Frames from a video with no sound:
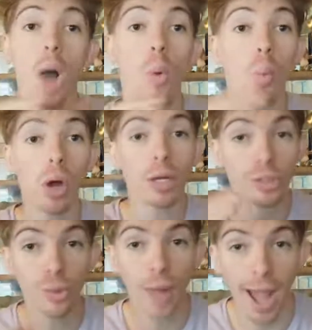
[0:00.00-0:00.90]
want
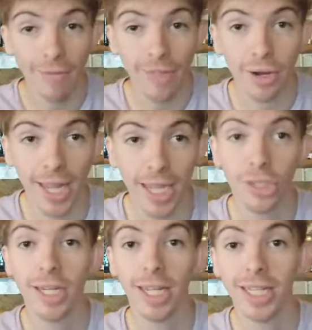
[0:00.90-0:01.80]
to have their
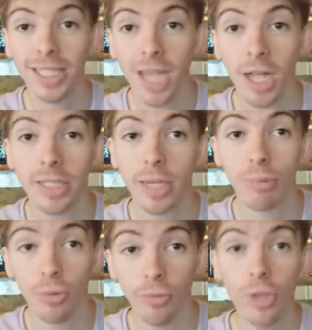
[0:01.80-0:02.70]
nation and its concept
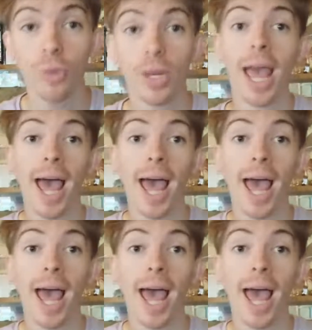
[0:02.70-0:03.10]
reviewed,